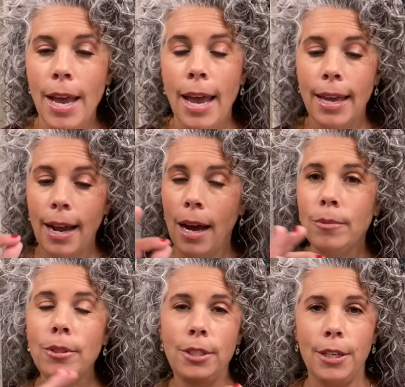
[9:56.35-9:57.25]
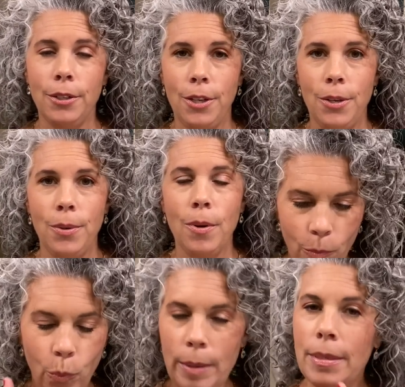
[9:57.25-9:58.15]
And I will tell you,
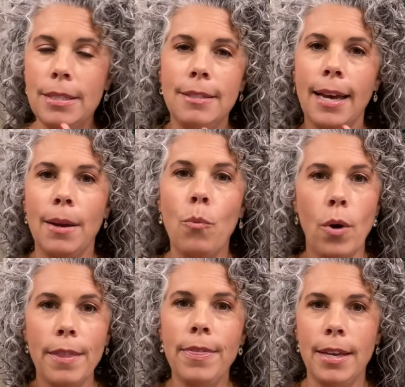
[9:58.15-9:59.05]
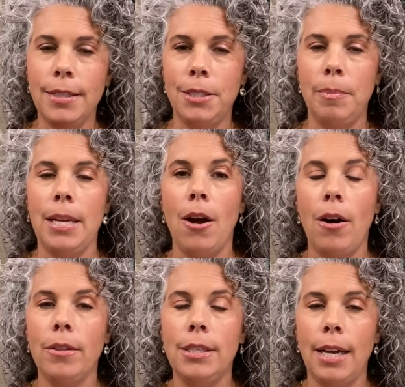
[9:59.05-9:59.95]
women say one thing to me
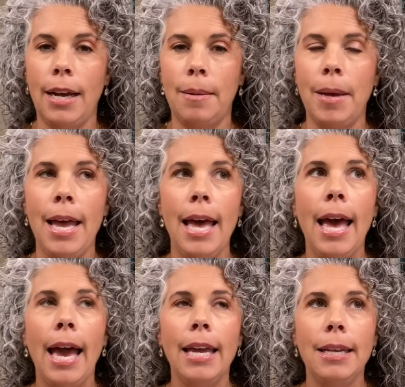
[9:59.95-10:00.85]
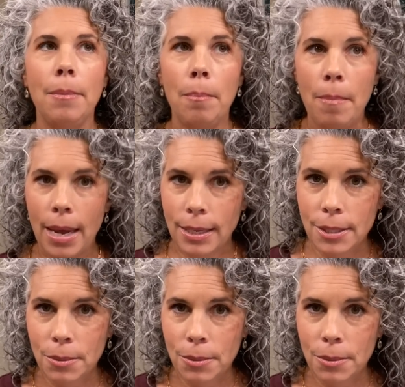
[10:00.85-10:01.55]
all the time, and it makes